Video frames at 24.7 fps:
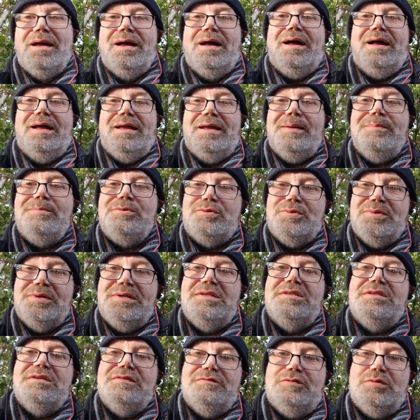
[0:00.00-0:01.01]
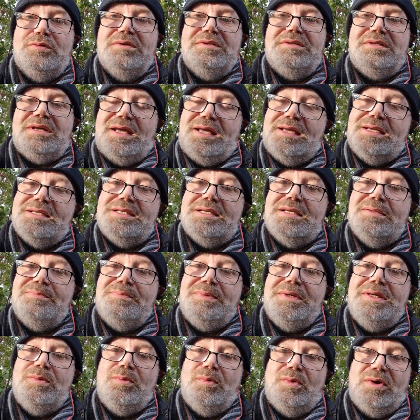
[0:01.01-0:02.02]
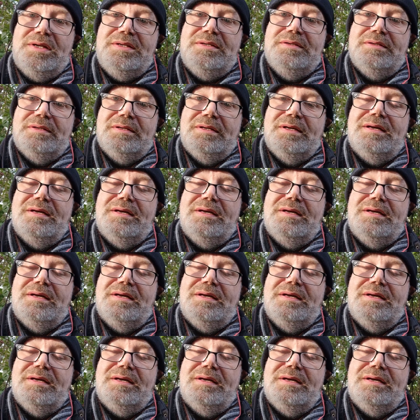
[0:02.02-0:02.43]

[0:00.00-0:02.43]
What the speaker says: I am going to vote SNP1